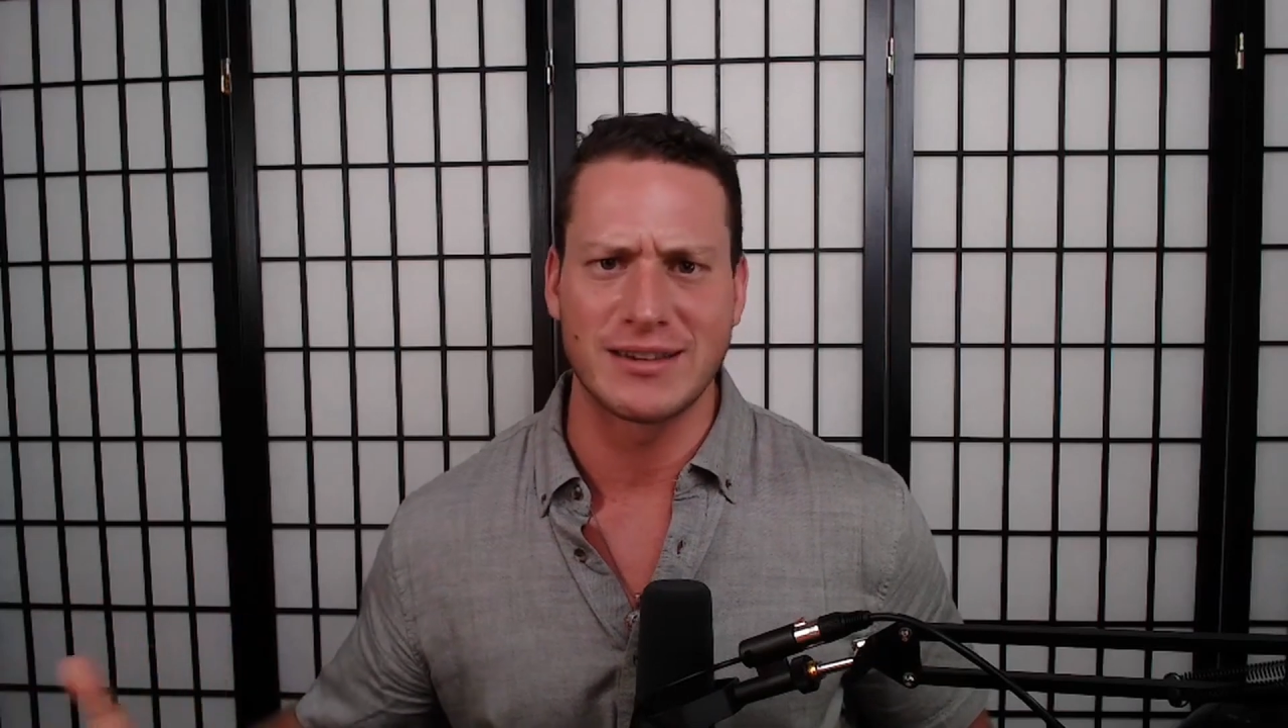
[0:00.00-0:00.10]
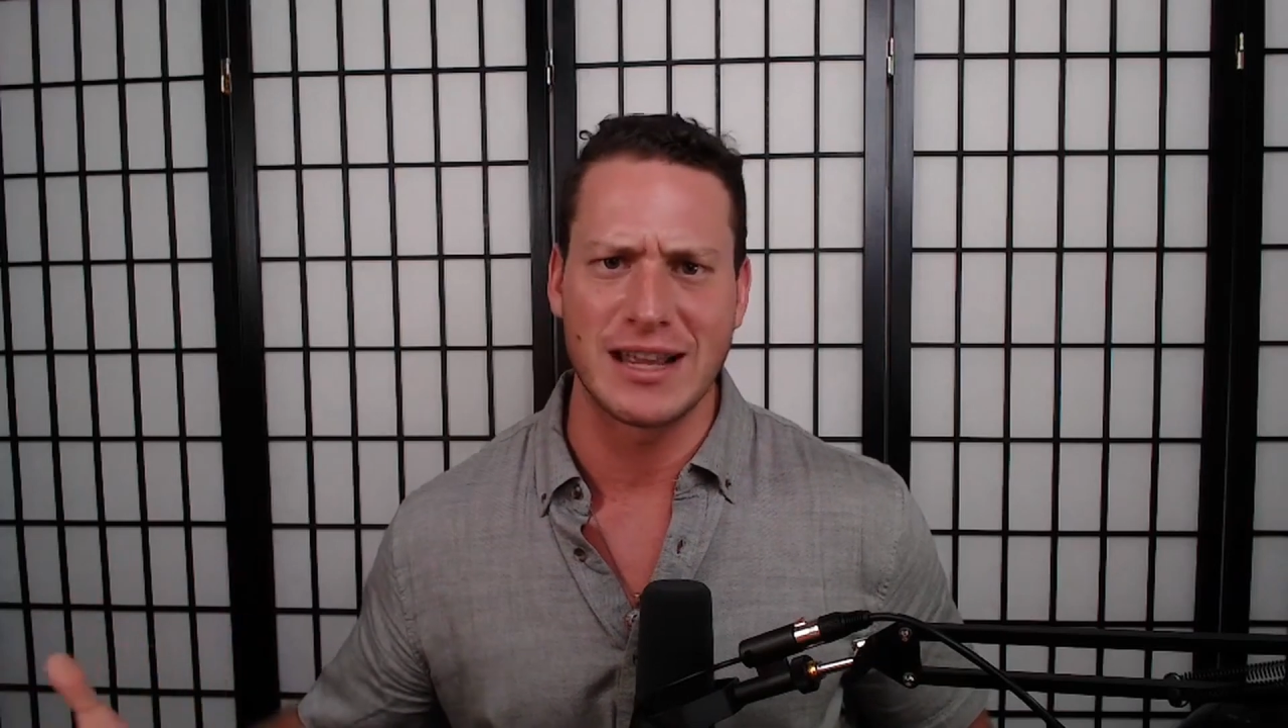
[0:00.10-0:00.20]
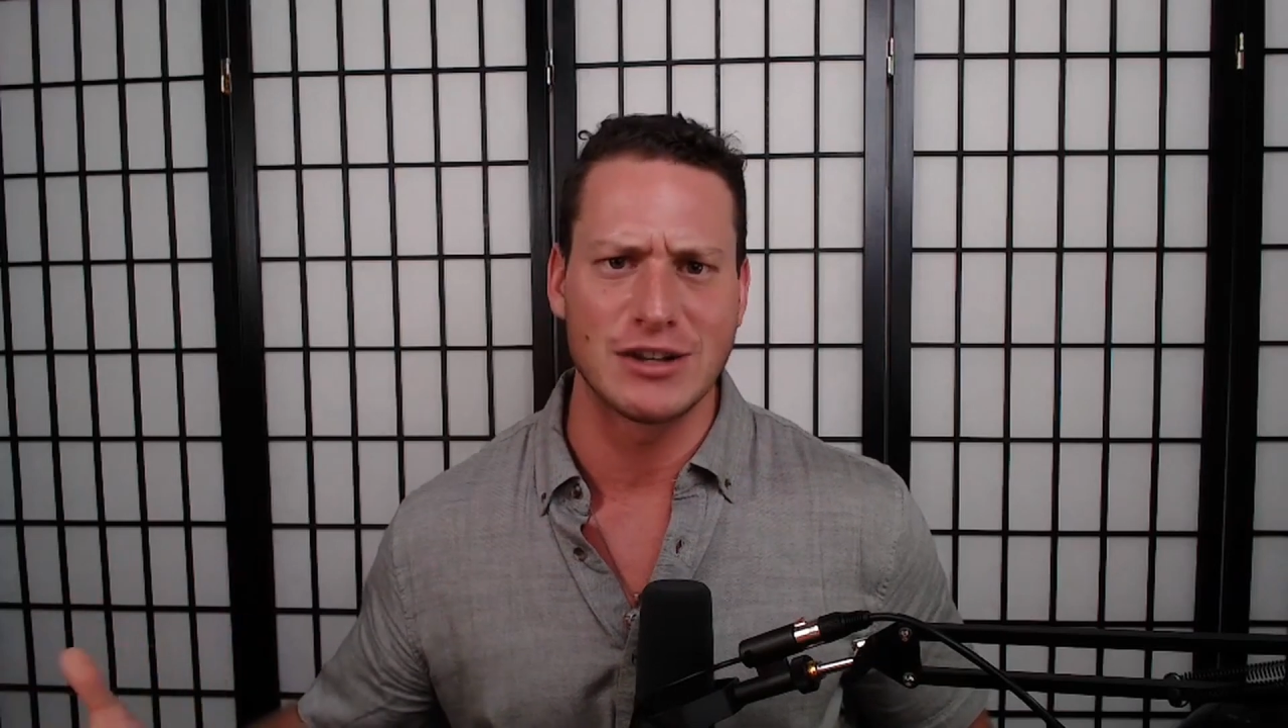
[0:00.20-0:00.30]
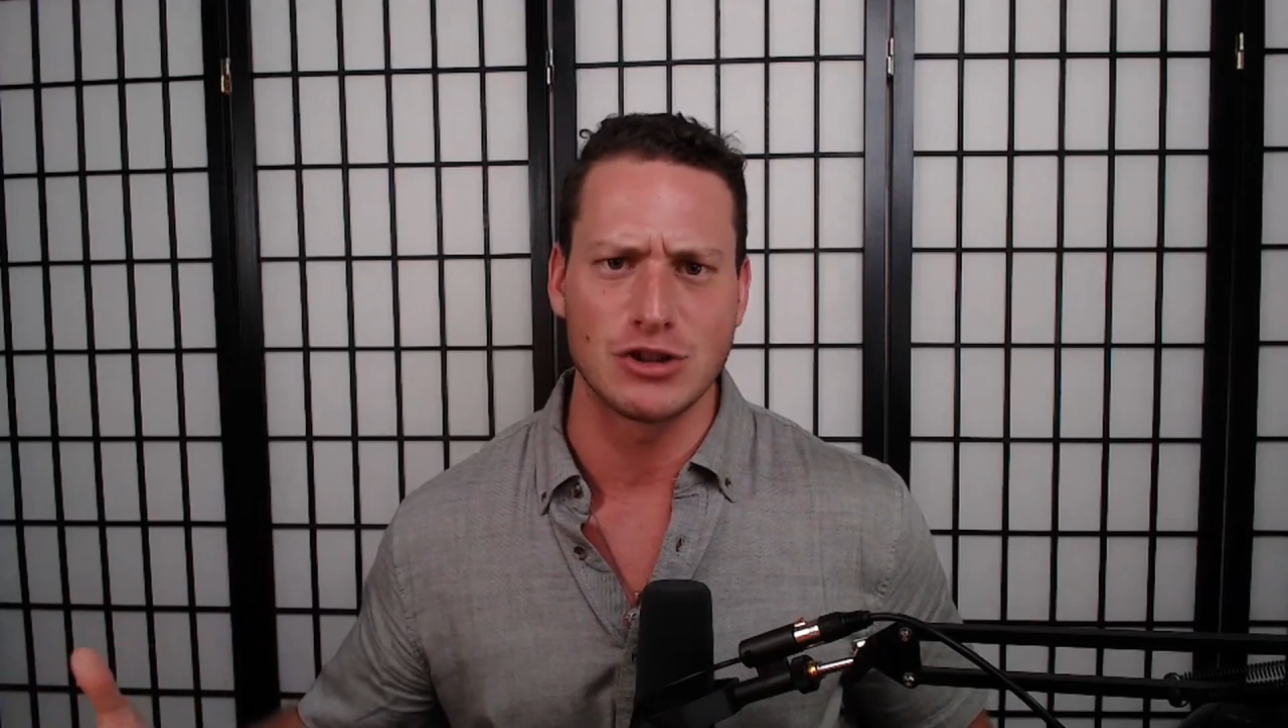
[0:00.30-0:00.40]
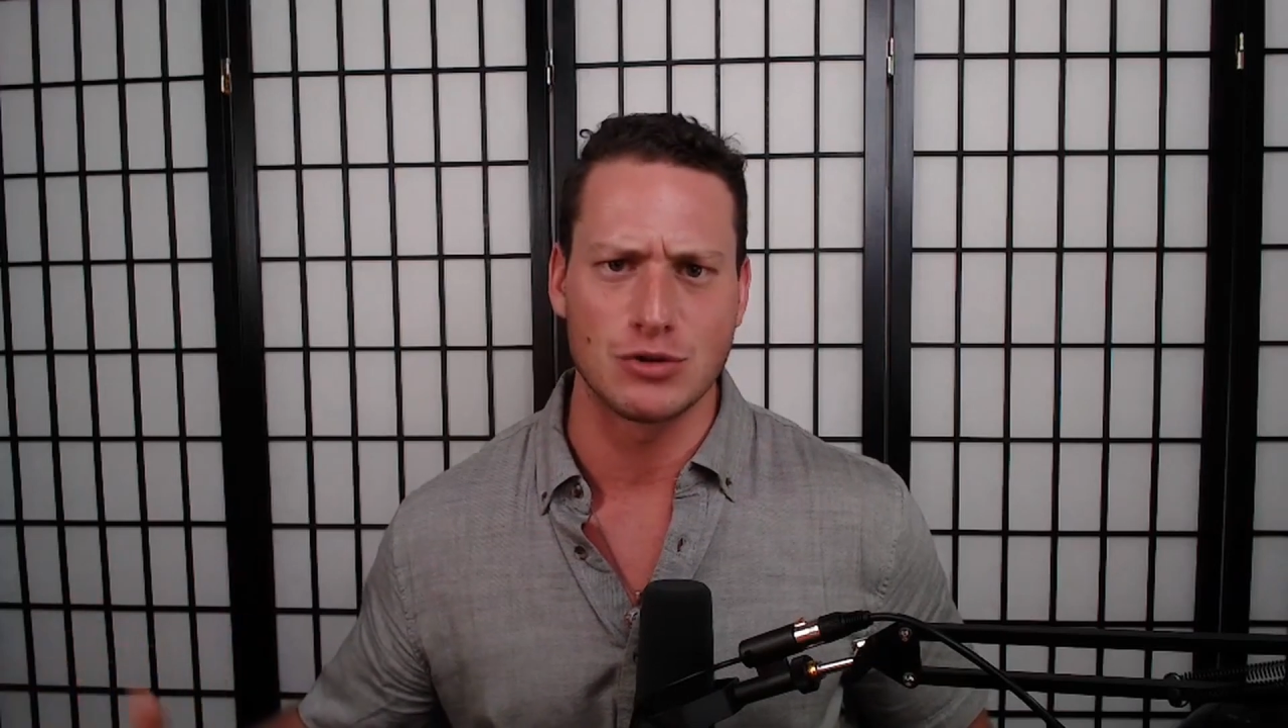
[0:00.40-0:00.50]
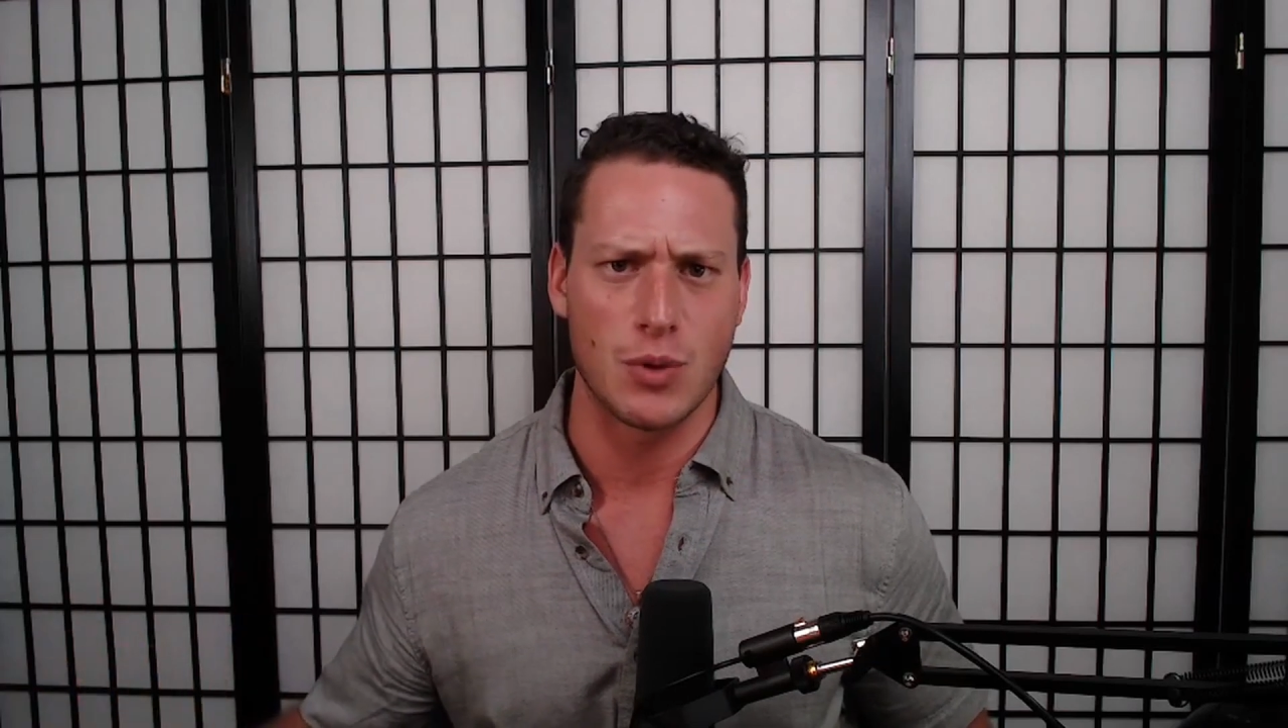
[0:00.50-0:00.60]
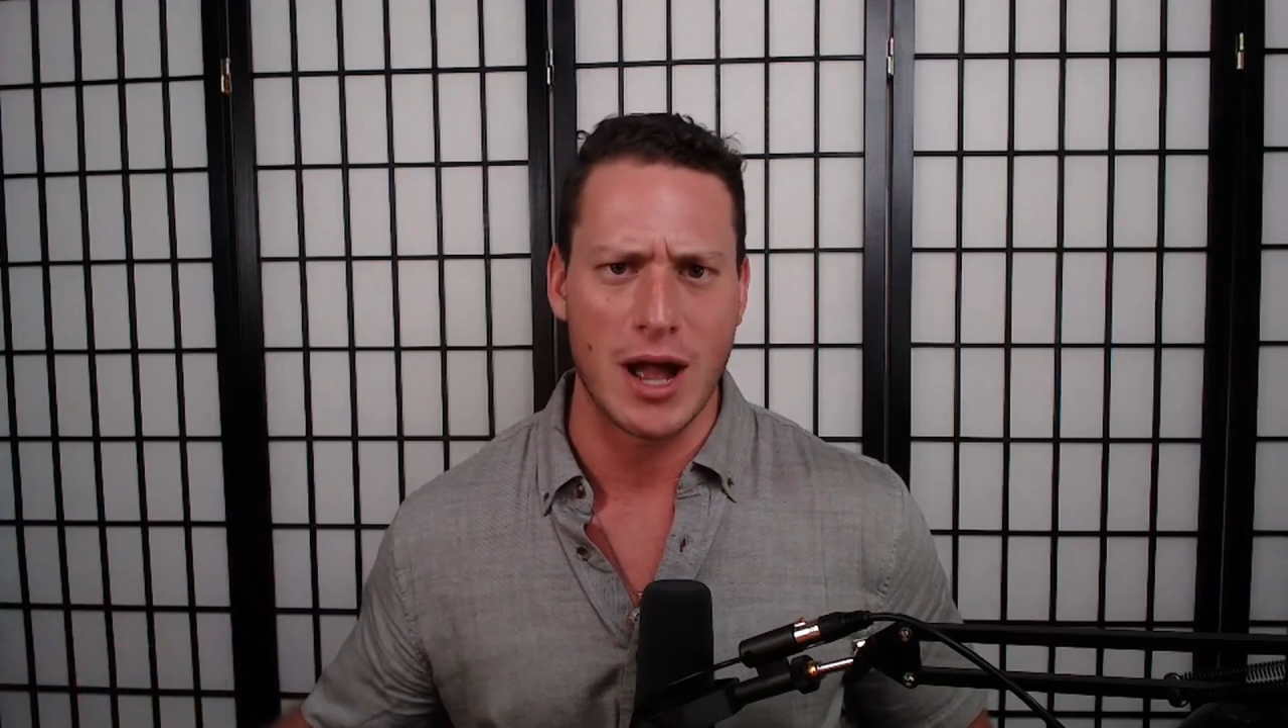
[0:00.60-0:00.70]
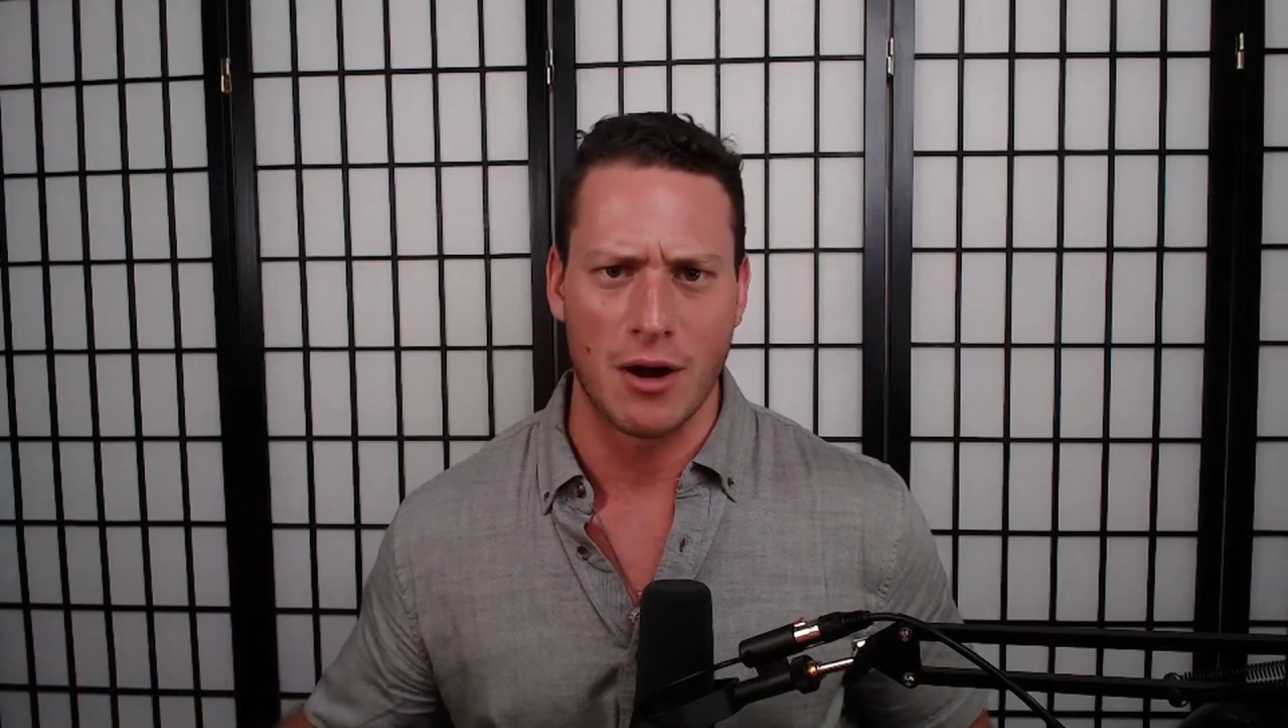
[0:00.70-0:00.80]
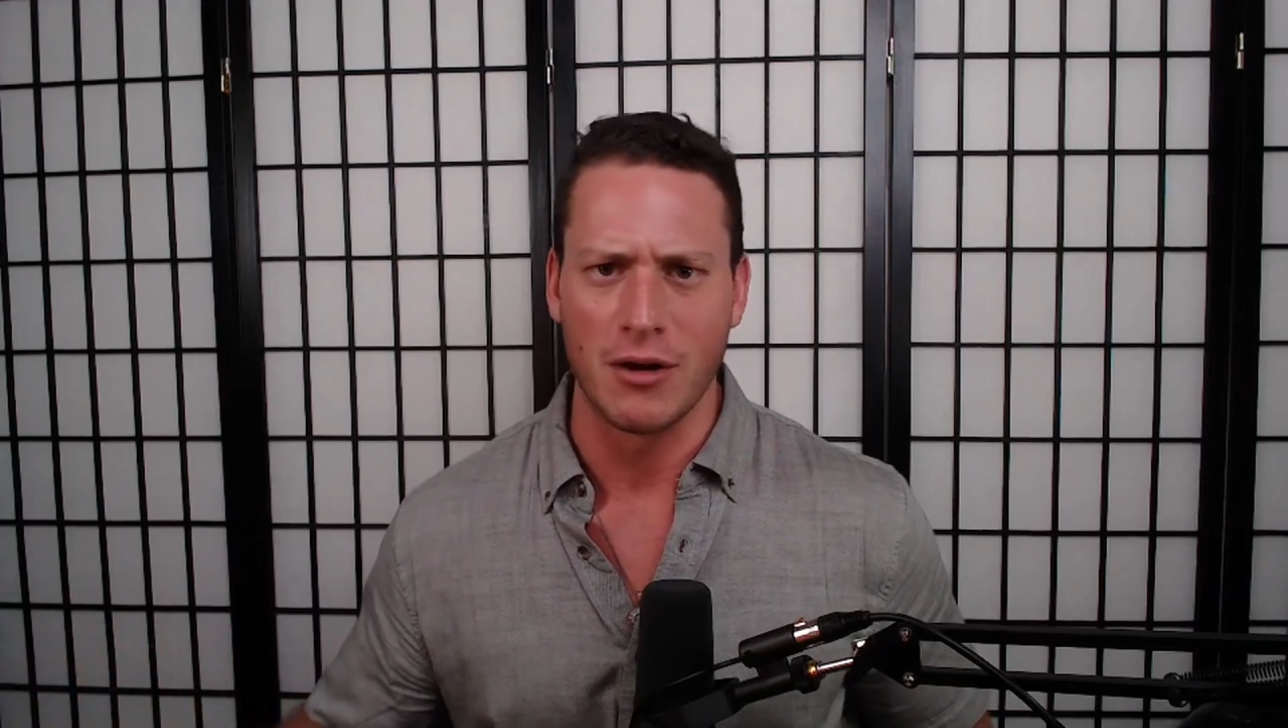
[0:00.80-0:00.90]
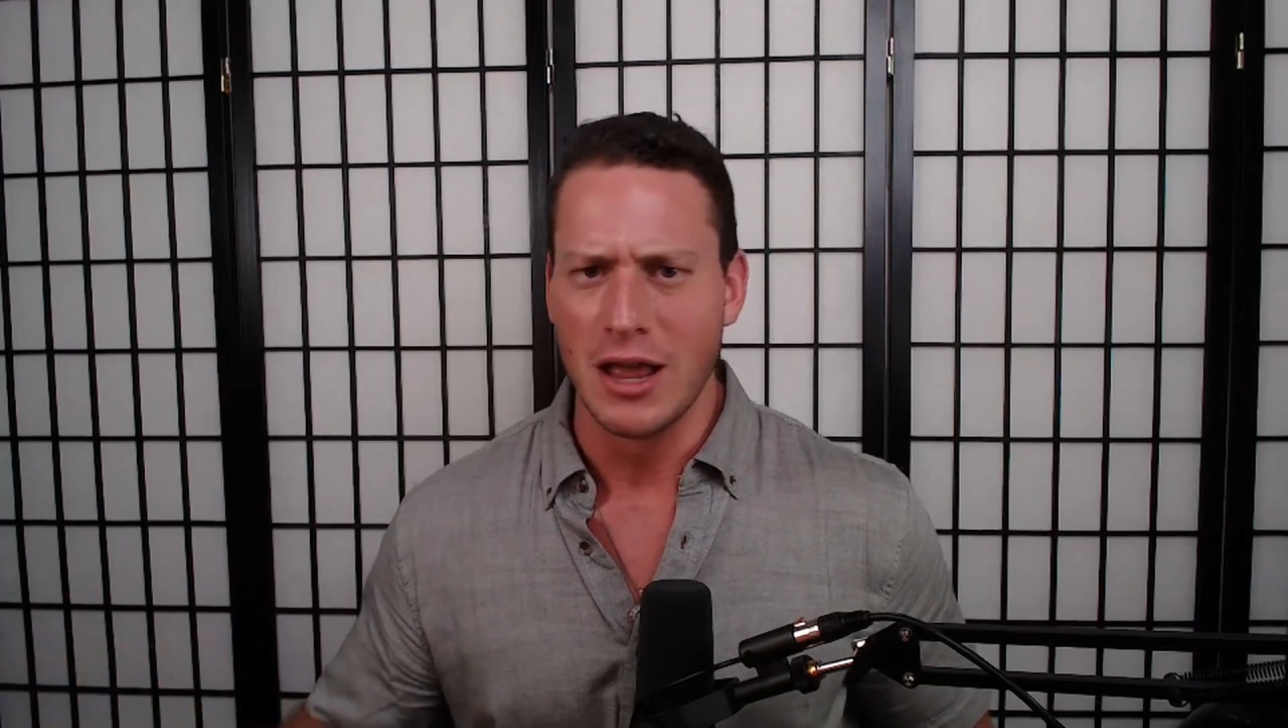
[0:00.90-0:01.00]
stage as
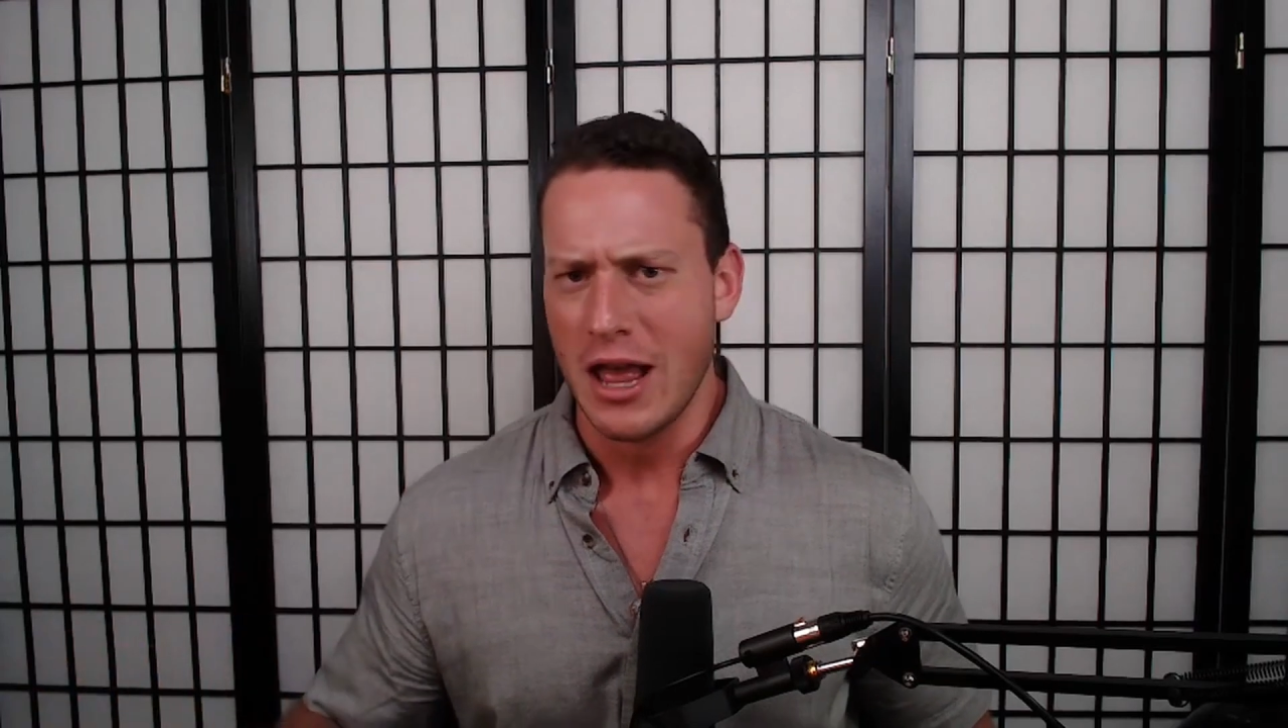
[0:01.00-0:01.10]
well.